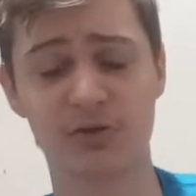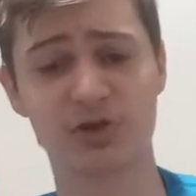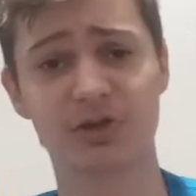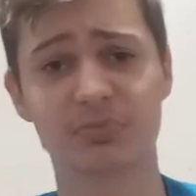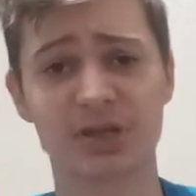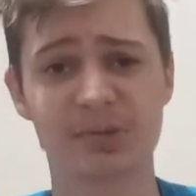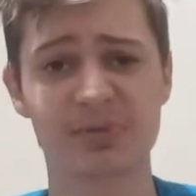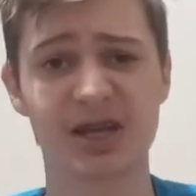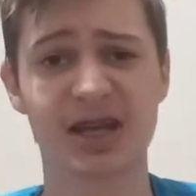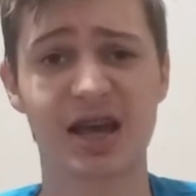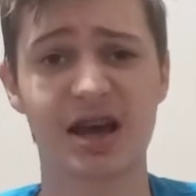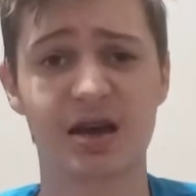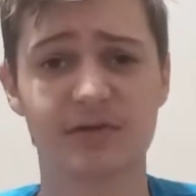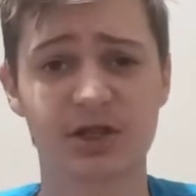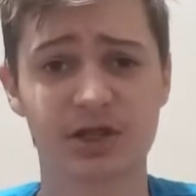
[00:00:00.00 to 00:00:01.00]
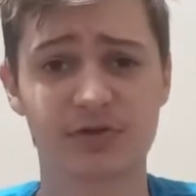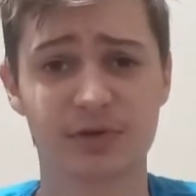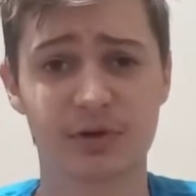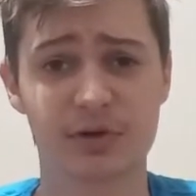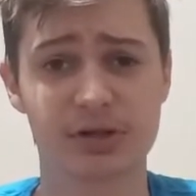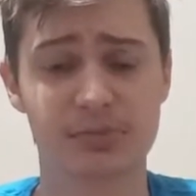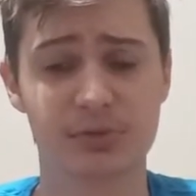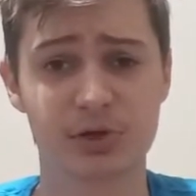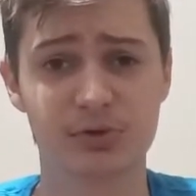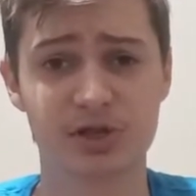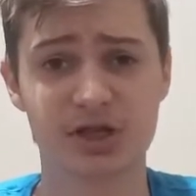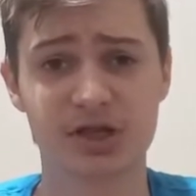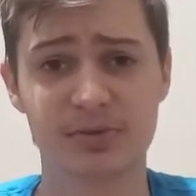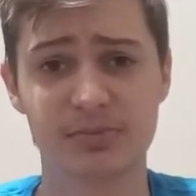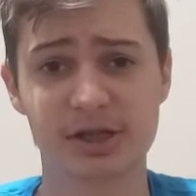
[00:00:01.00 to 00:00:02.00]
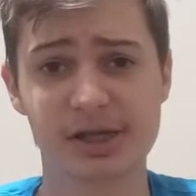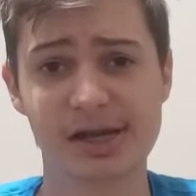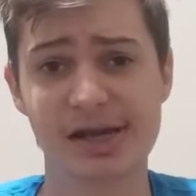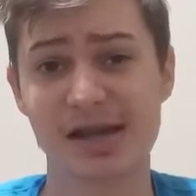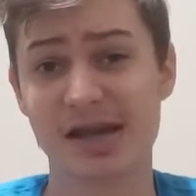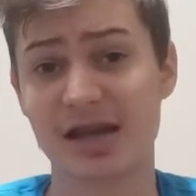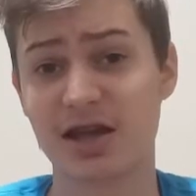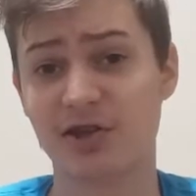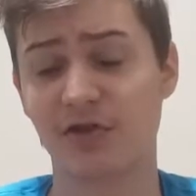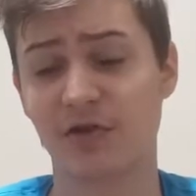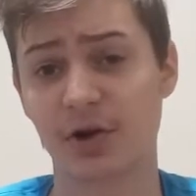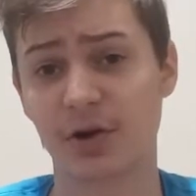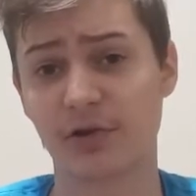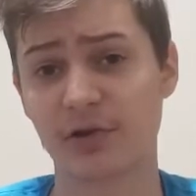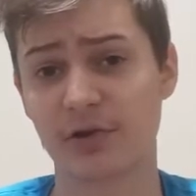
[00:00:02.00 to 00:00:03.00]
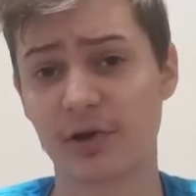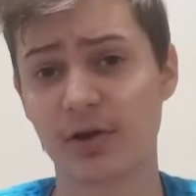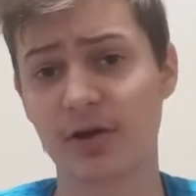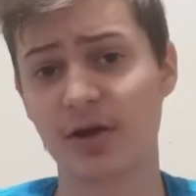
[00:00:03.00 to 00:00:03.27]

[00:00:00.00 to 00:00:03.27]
Some tips I have just for some new teams is first,